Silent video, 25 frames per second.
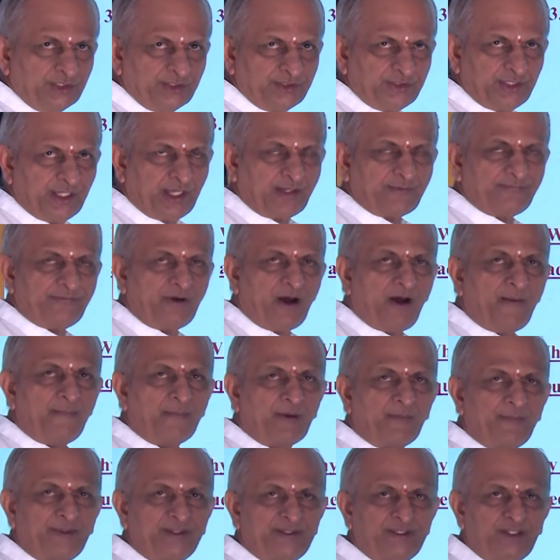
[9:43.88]
They are
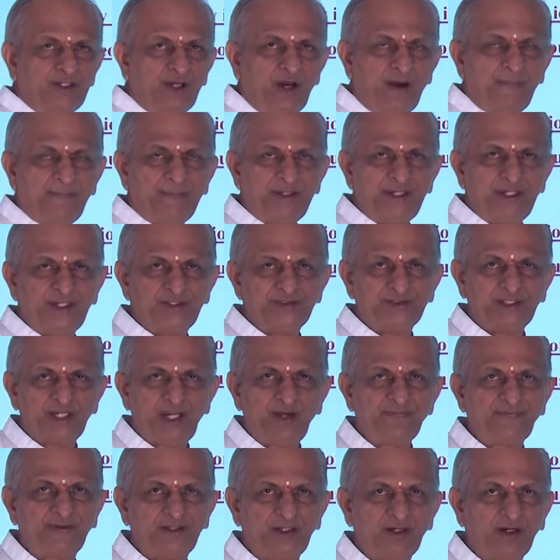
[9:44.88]
formed by the combination
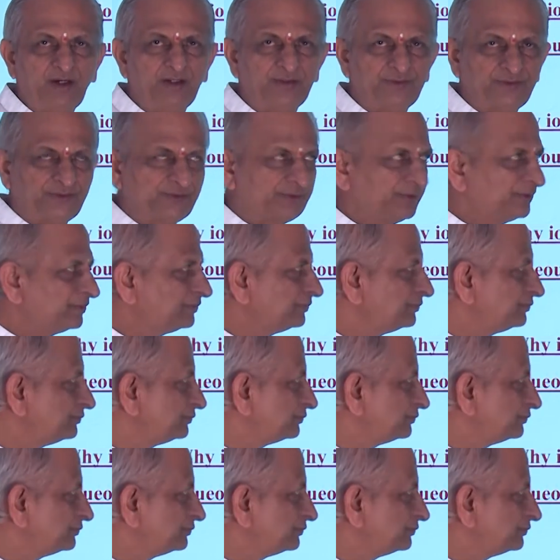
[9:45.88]
of ions.